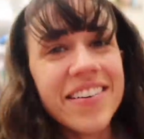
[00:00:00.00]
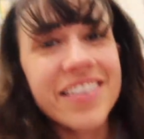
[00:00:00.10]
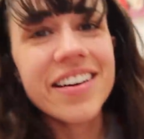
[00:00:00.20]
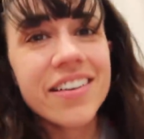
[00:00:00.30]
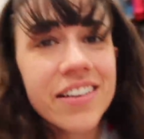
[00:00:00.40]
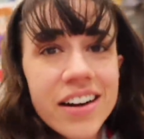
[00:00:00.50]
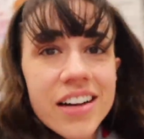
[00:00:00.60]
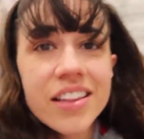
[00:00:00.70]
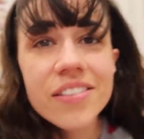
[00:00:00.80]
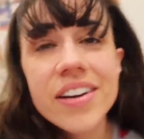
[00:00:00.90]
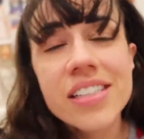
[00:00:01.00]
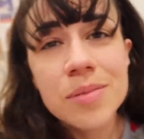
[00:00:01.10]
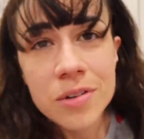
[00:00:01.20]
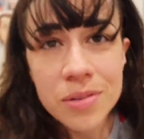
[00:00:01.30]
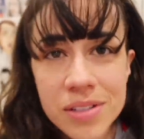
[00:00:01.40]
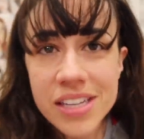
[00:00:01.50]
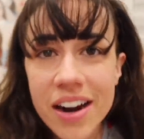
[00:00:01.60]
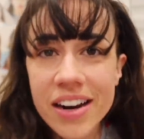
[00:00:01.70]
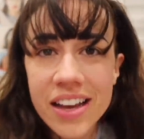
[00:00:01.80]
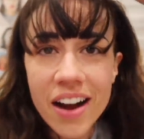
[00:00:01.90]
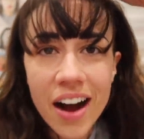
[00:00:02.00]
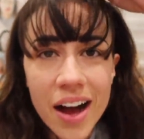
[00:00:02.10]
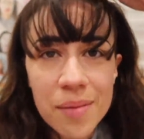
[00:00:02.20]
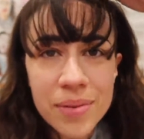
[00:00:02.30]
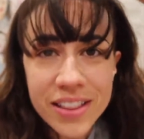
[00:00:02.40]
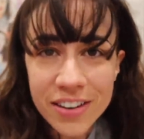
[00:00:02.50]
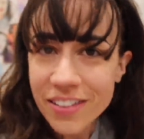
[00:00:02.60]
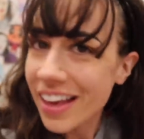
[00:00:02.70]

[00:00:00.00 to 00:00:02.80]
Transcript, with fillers: Oh no. They're very similar to the ones I already got, but they're